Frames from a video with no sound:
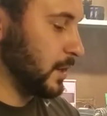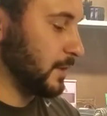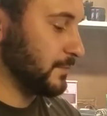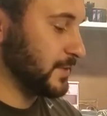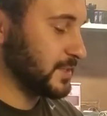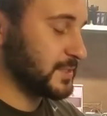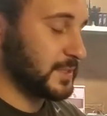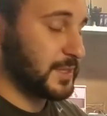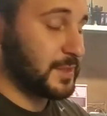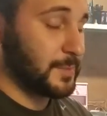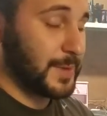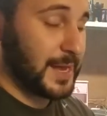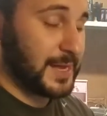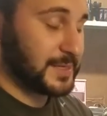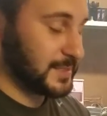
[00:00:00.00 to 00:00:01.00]
obviously in the
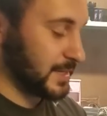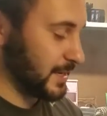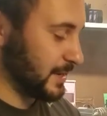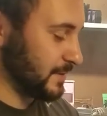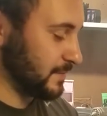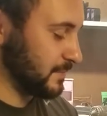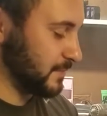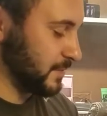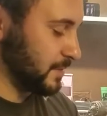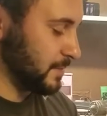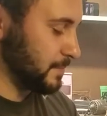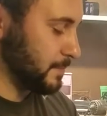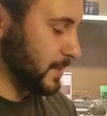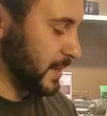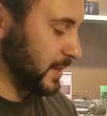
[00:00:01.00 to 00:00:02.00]
past I have uh,
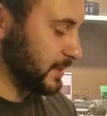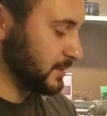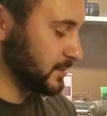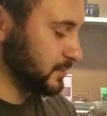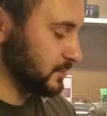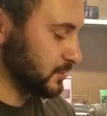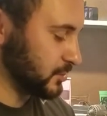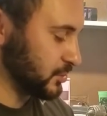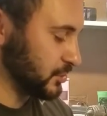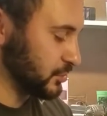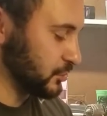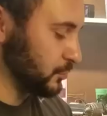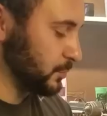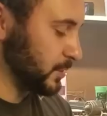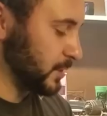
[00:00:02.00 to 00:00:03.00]
made
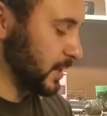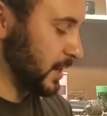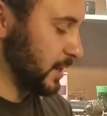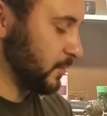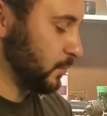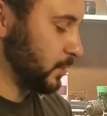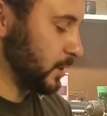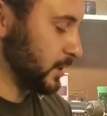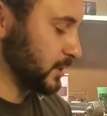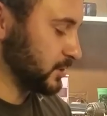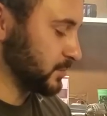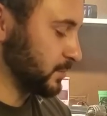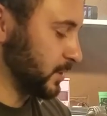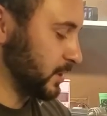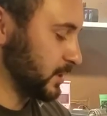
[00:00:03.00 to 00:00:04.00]
stupid high
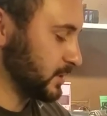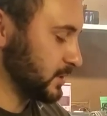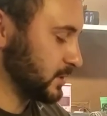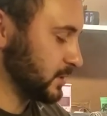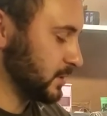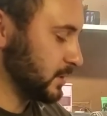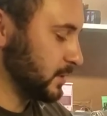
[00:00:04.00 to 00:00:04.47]
wattage mods.